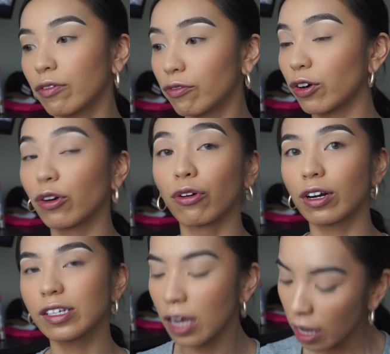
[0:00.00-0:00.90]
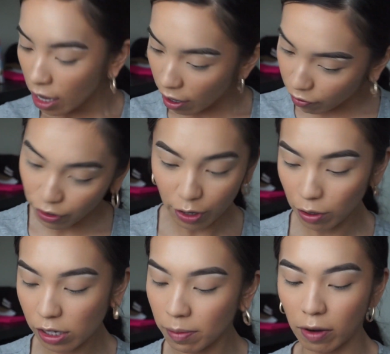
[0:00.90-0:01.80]
vigorous
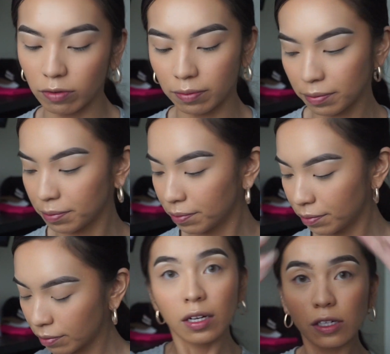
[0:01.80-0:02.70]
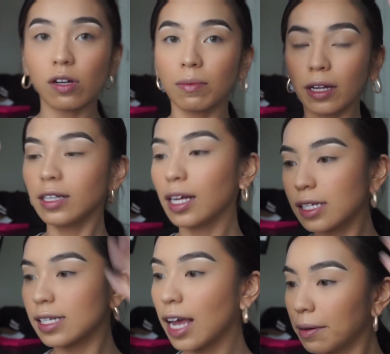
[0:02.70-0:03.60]
amount. So I'm letting that
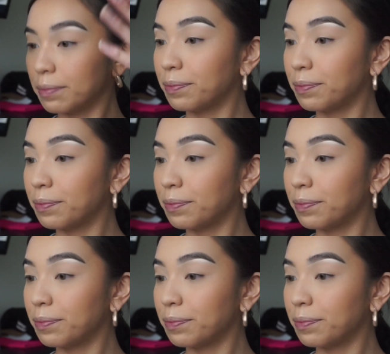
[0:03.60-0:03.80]
set.